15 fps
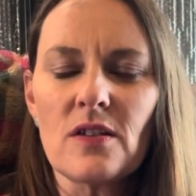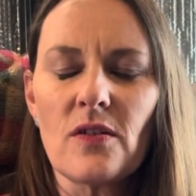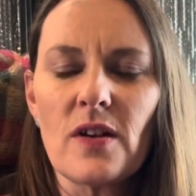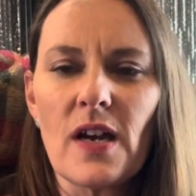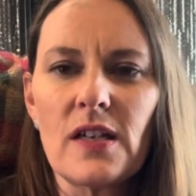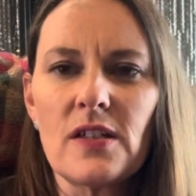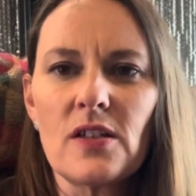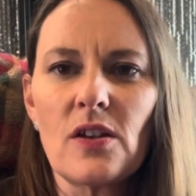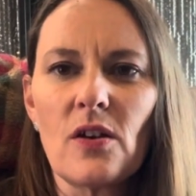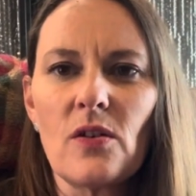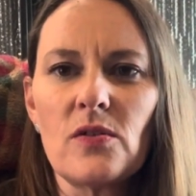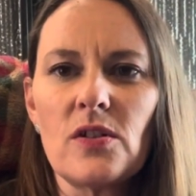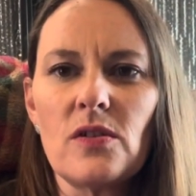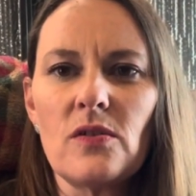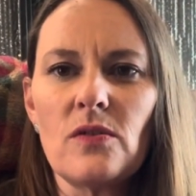so had to
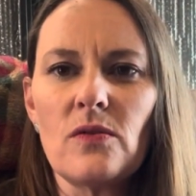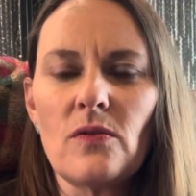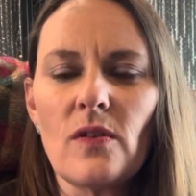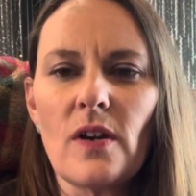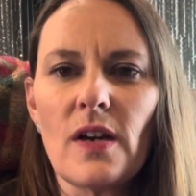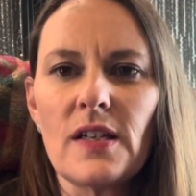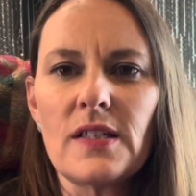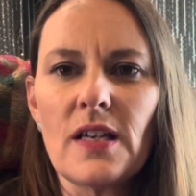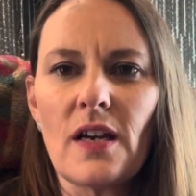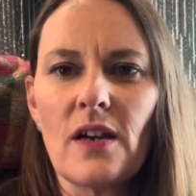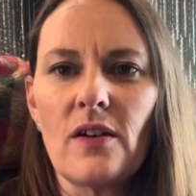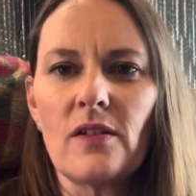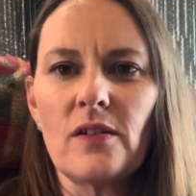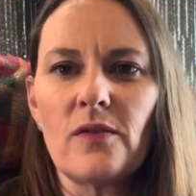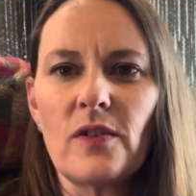go to
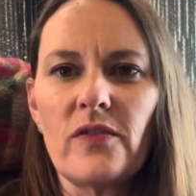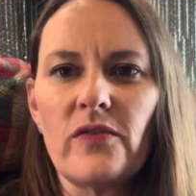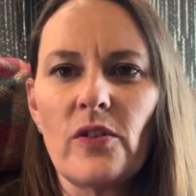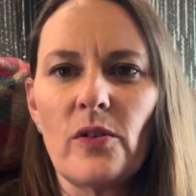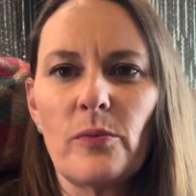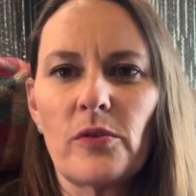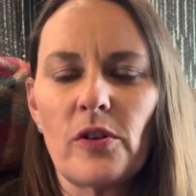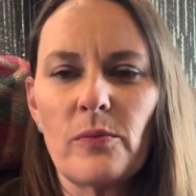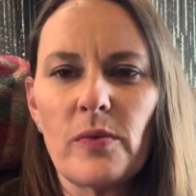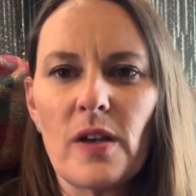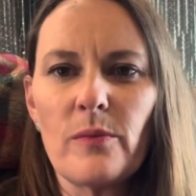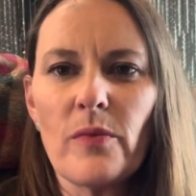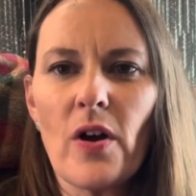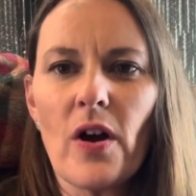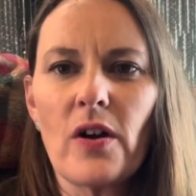town and refill
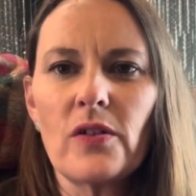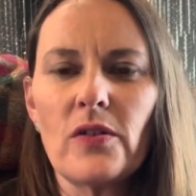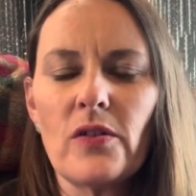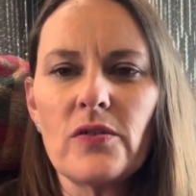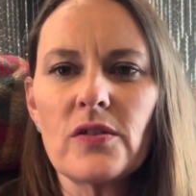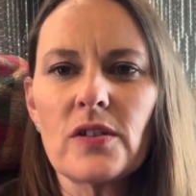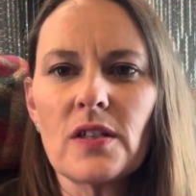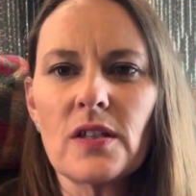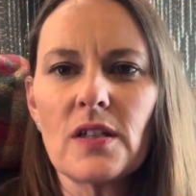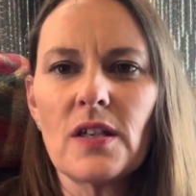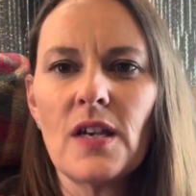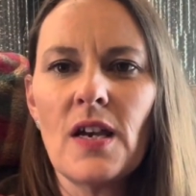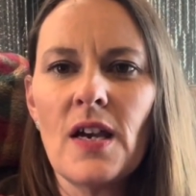propane bottles, and